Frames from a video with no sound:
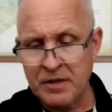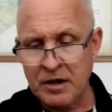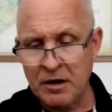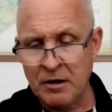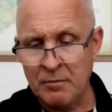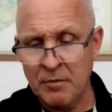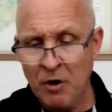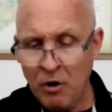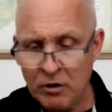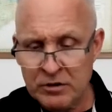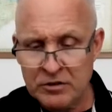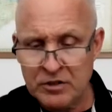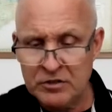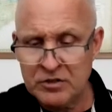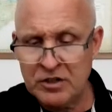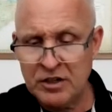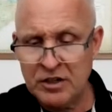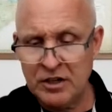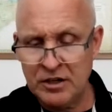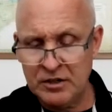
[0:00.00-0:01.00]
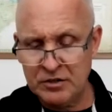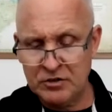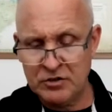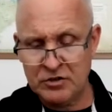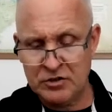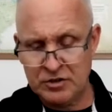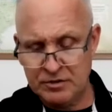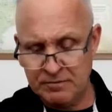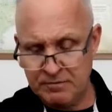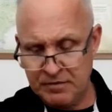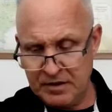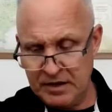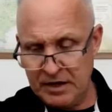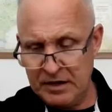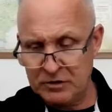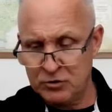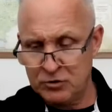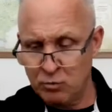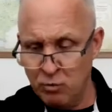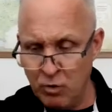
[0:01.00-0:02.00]
um, heart disease
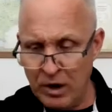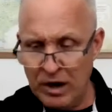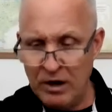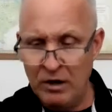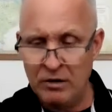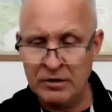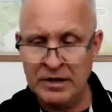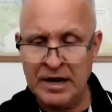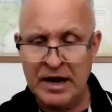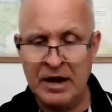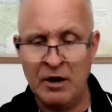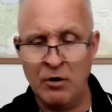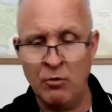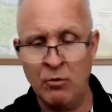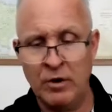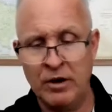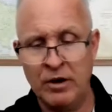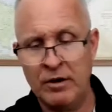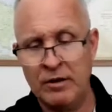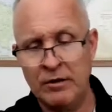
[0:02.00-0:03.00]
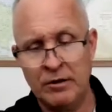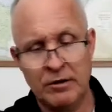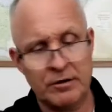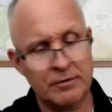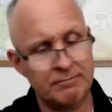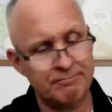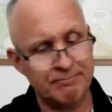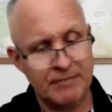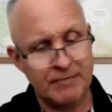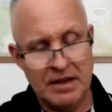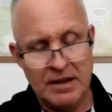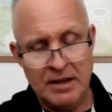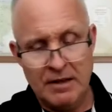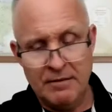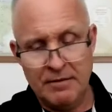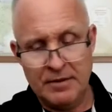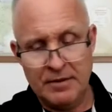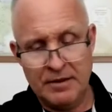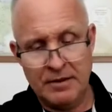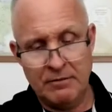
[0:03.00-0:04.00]
as well now. We're, look,
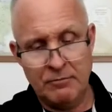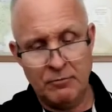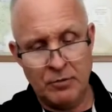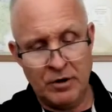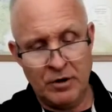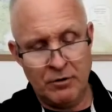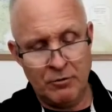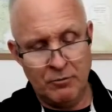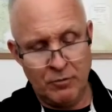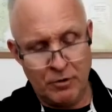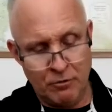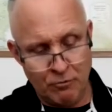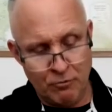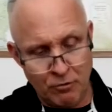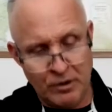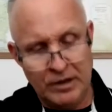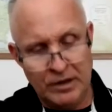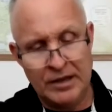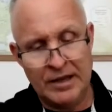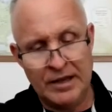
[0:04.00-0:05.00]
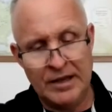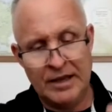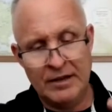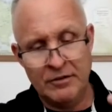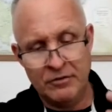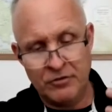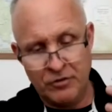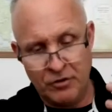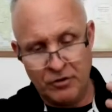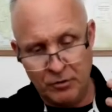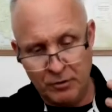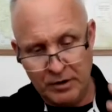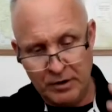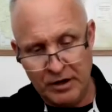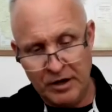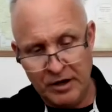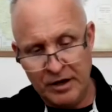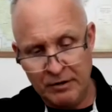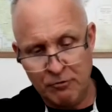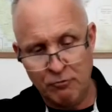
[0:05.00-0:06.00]
we're, we're really into
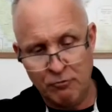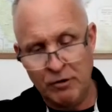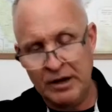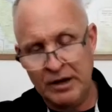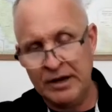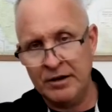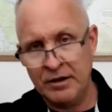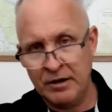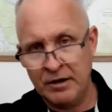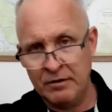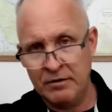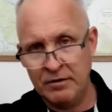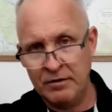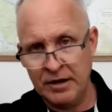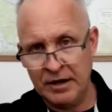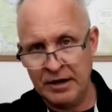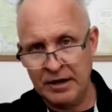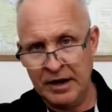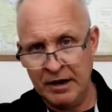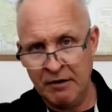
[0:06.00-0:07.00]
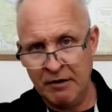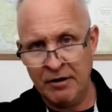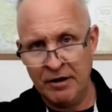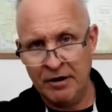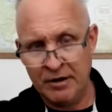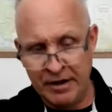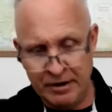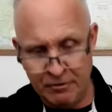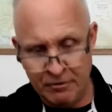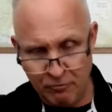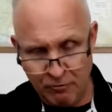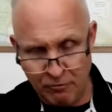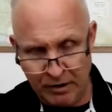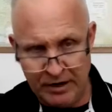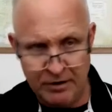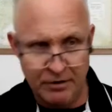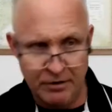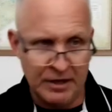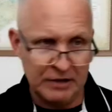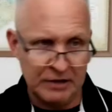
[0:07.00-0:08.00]
an, an arena, an area, an
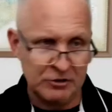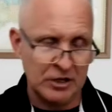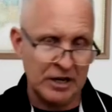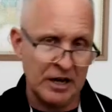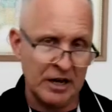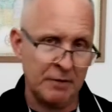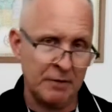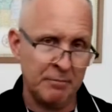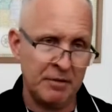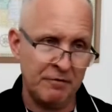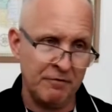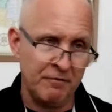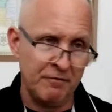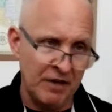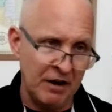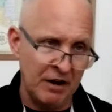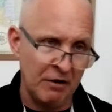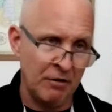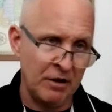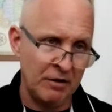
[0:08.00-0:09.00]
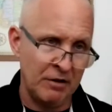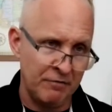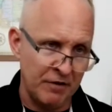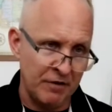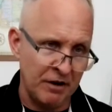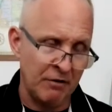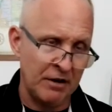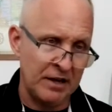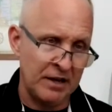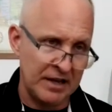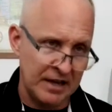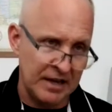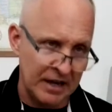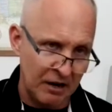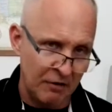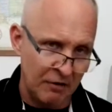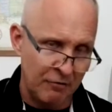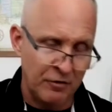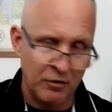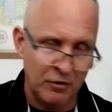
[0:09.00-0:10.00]
arena that you got to be very, very
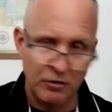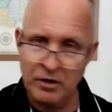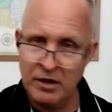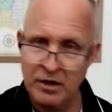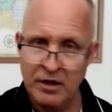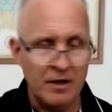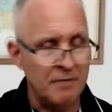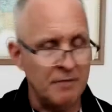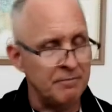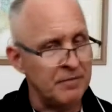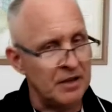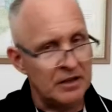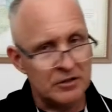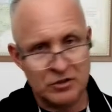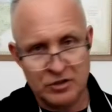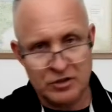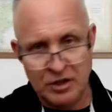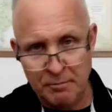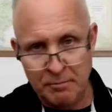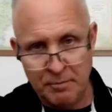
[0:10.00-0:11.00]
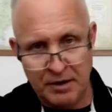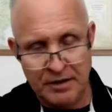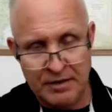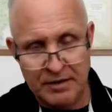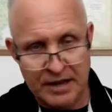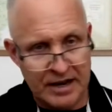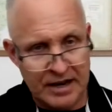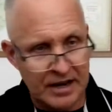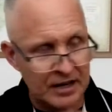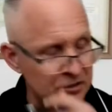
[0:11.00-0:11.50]
careful. Somebody that